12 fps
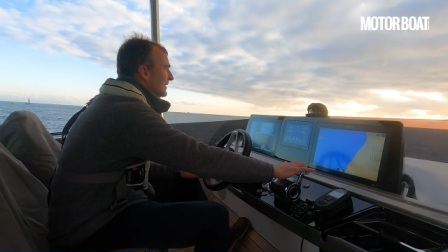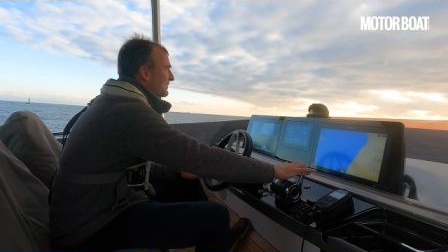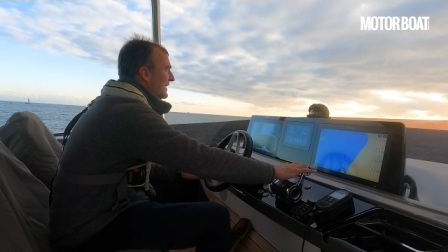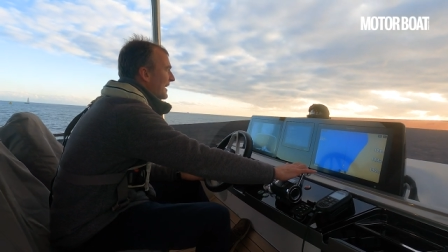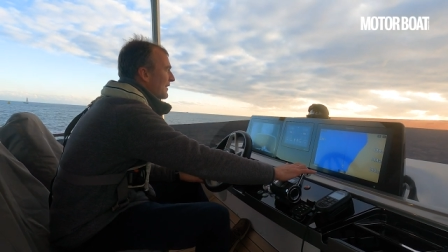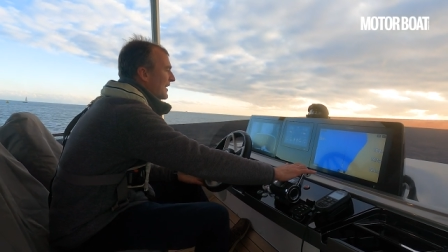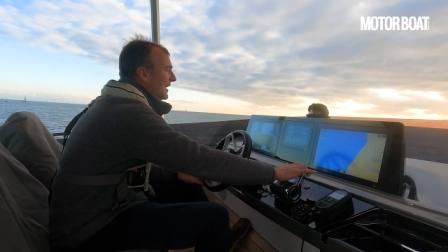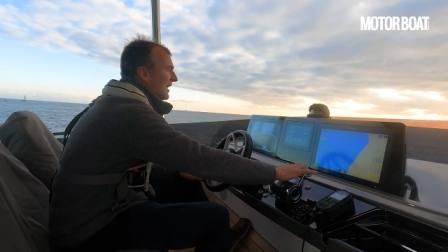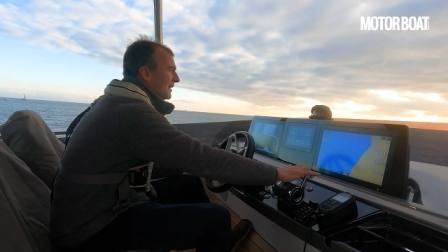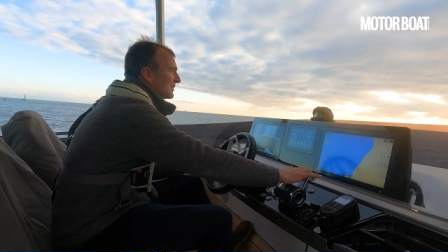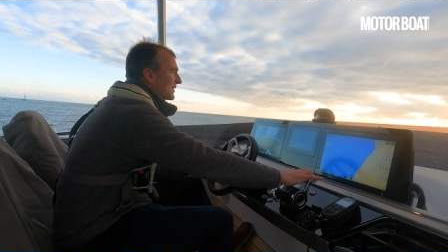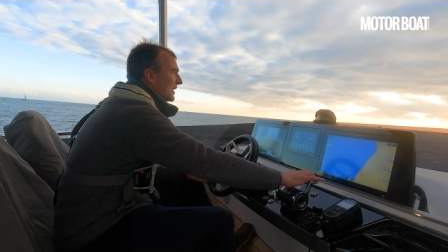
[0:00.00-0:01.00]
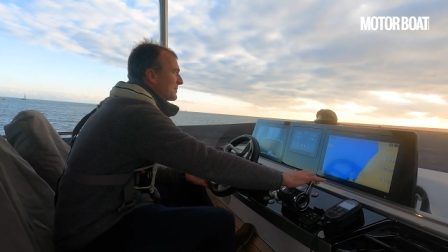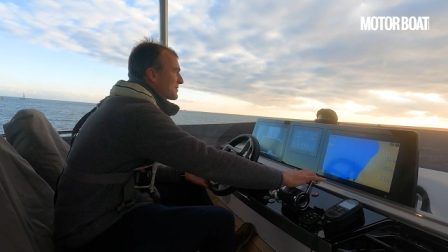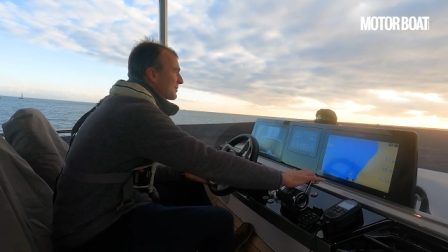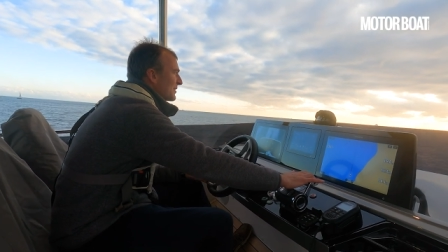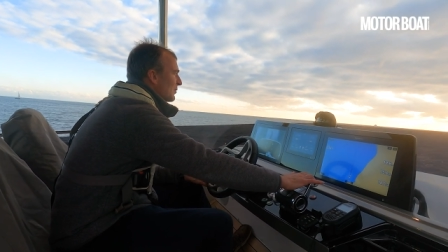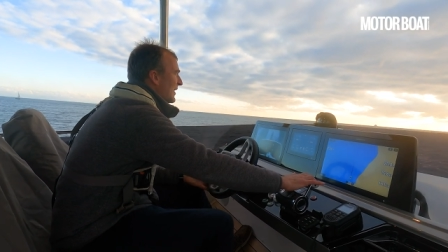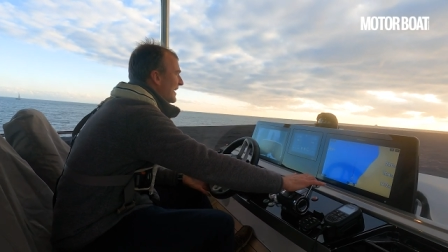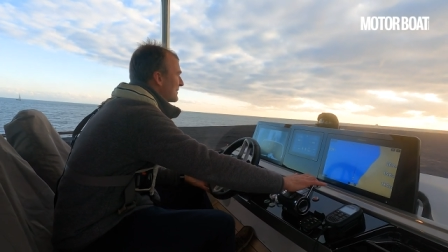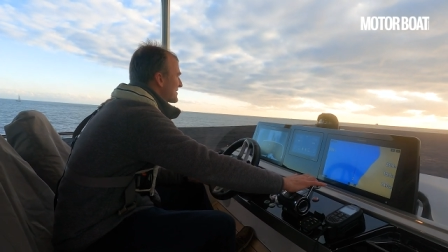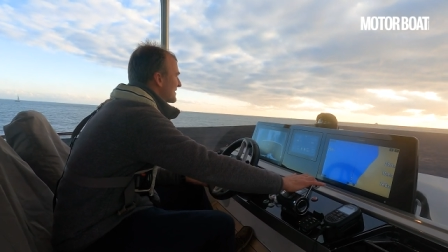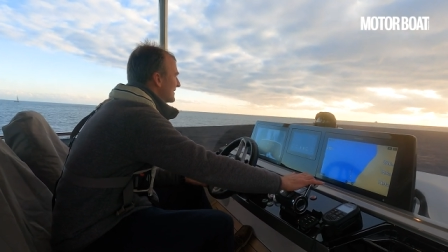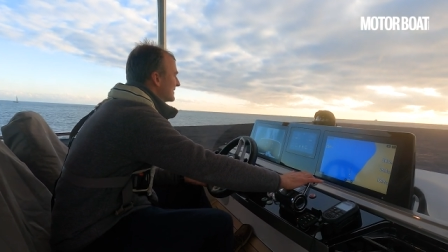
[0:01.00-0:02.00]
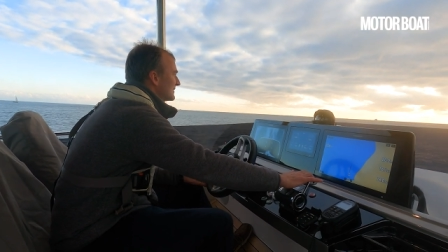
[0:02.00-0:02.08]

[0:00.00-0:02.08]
of how that hull copes with the waves.